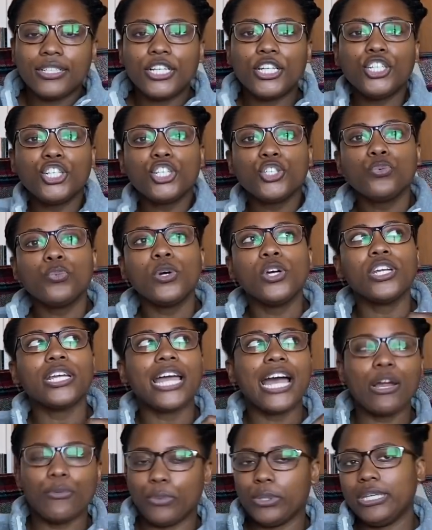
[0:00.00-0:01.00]
just what
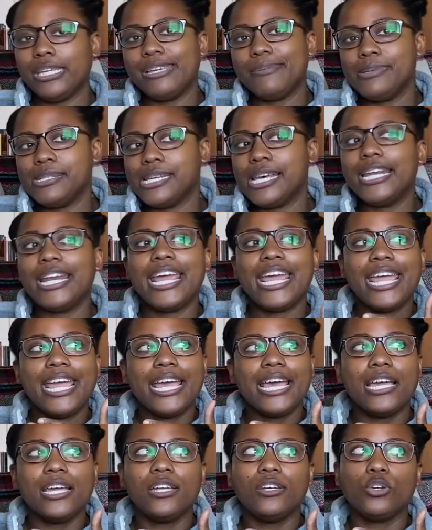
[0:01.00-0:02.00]
got really upset
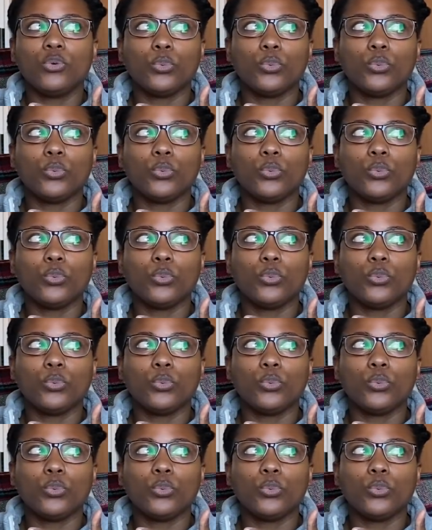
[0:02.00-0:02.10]
and